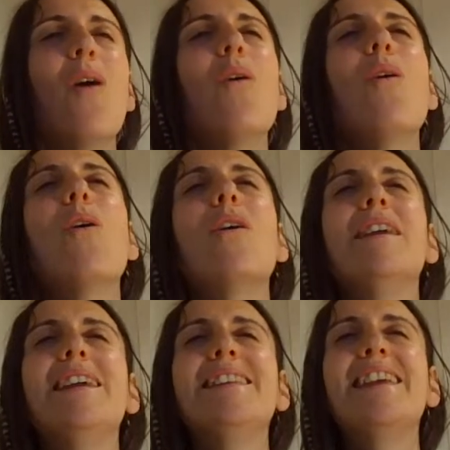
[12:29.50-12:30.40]
or
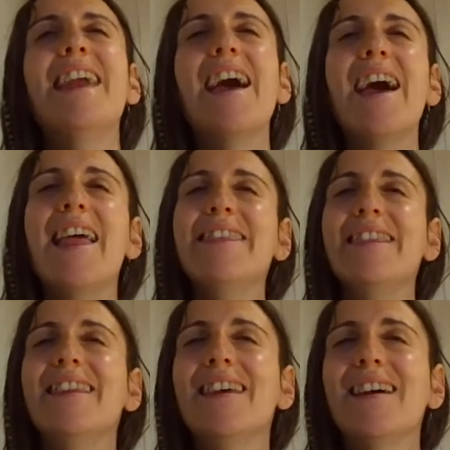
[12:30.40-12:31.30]
it can
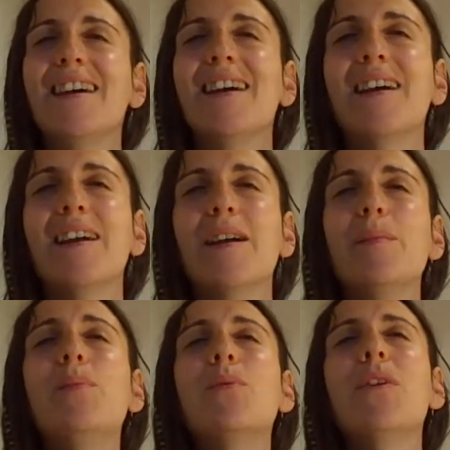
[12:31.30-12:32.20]

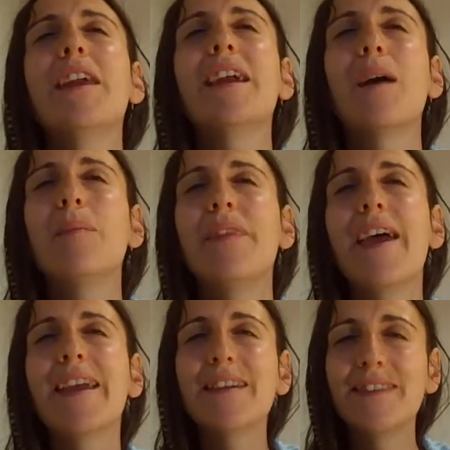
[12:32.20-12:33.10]
bring up
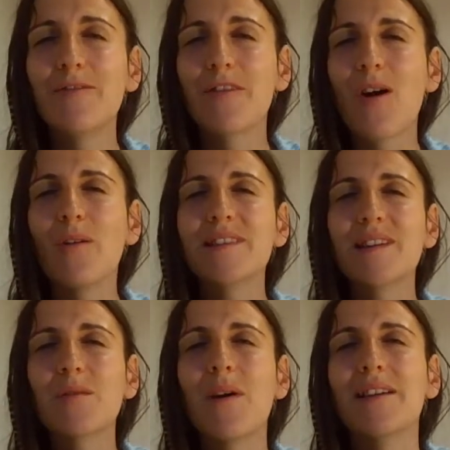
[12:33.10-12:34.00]
negative
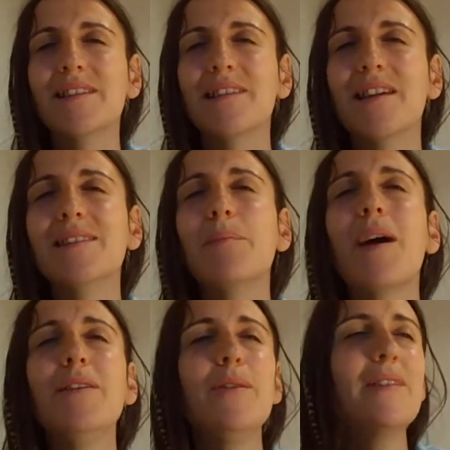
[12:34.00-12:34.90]
consequences by
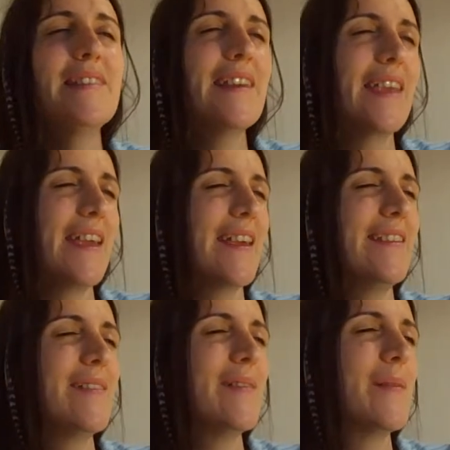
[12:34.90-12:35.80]
using
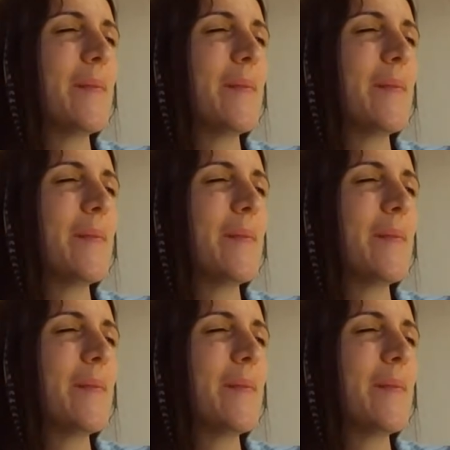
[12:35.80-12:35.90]
it